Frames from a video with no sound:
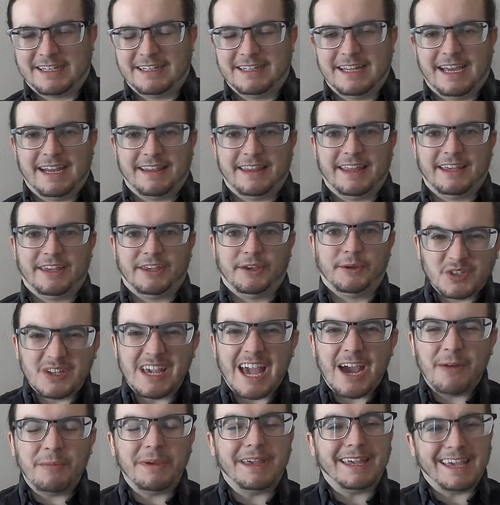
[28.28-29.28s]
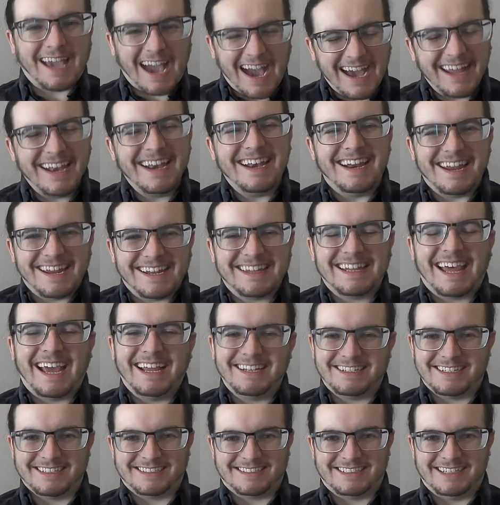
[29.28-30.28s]
to light. Thank you. So yeah, we kind of need
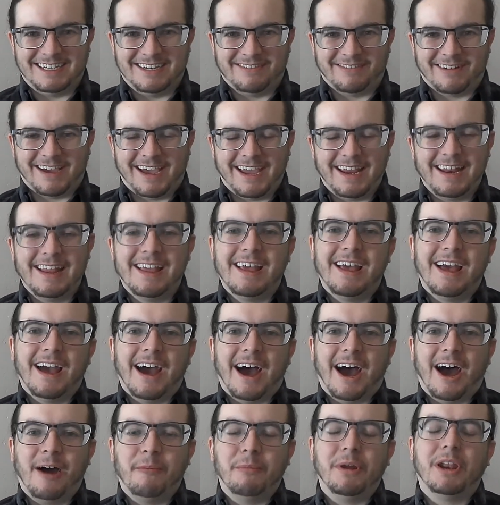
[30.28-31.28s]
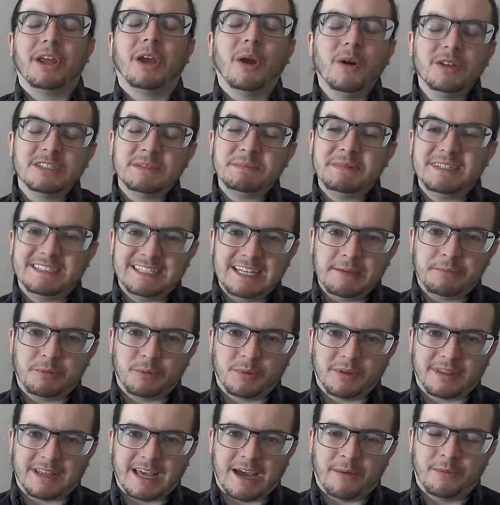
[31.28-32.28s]
light to see, right? But it goes a bit deeper
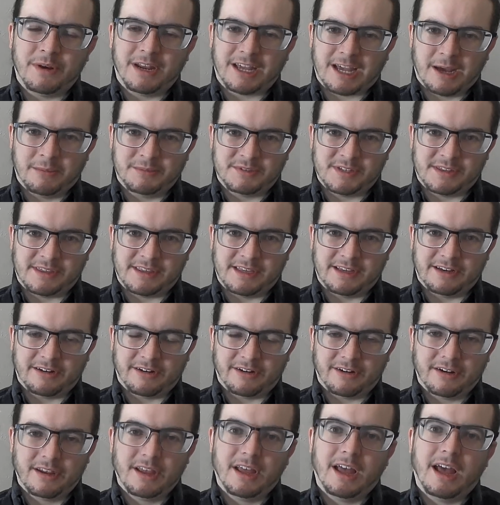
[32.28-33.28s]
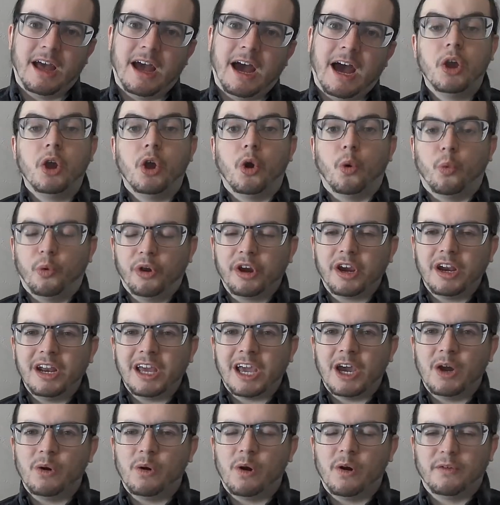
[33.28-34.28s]
with that when it comes to theater. We're gonna
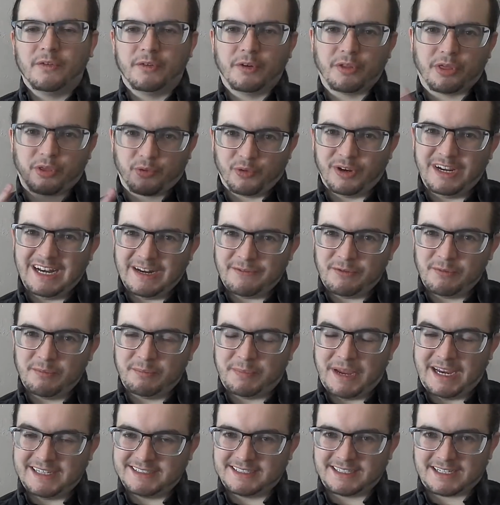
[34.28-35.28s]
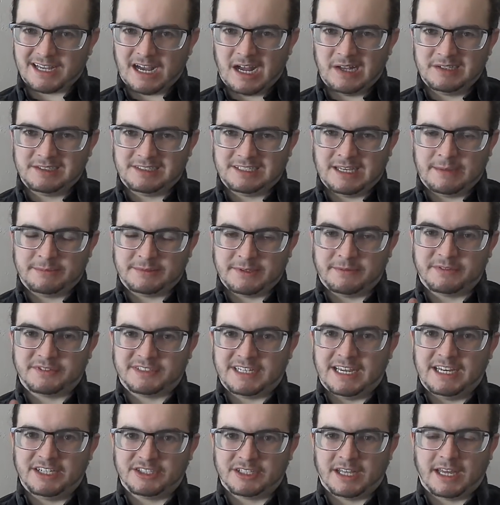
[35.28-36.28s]
go over 3 different basic concepts of
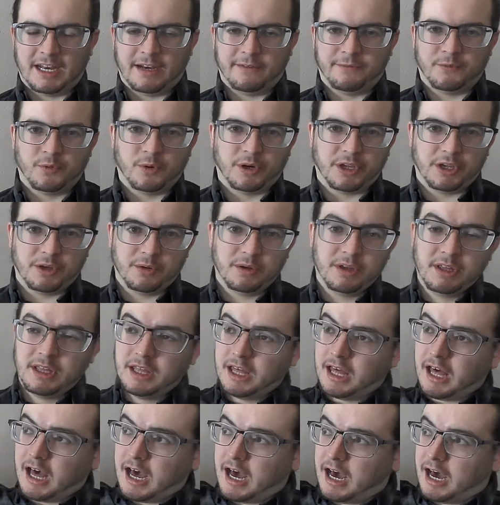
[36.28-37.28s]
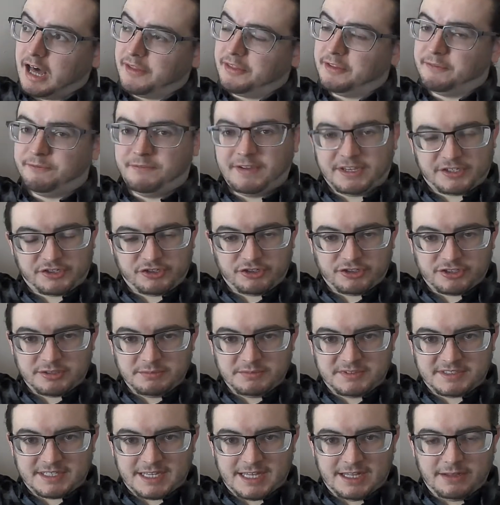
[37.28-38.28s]
stage lighting for you: the fixtures
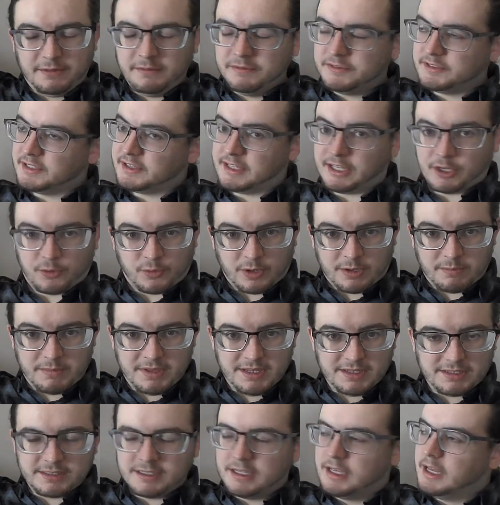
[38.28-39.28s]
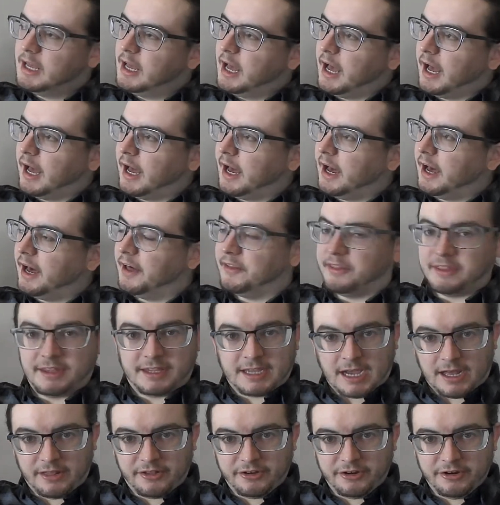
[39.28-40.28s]
themselves, the equipment, the
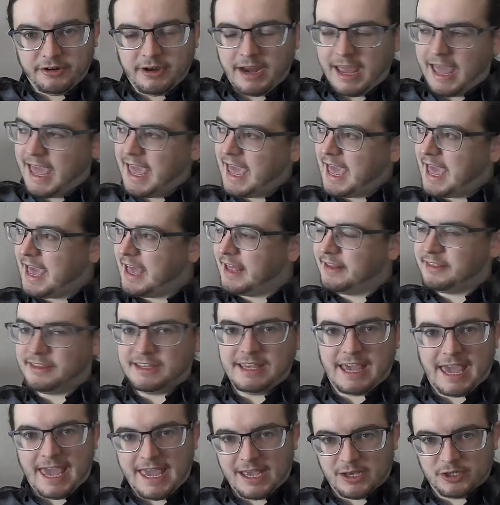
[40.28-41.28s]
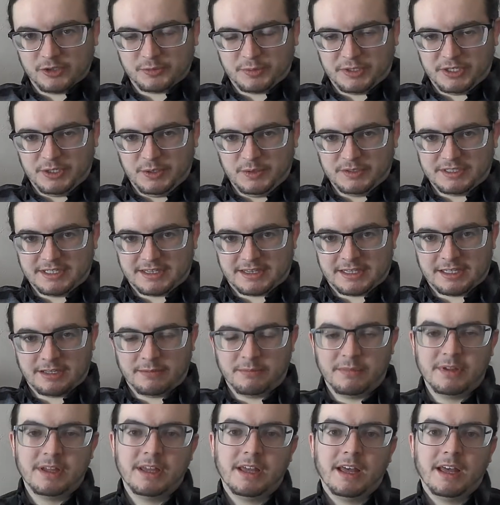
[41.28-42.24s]
color, and the angles we use at them.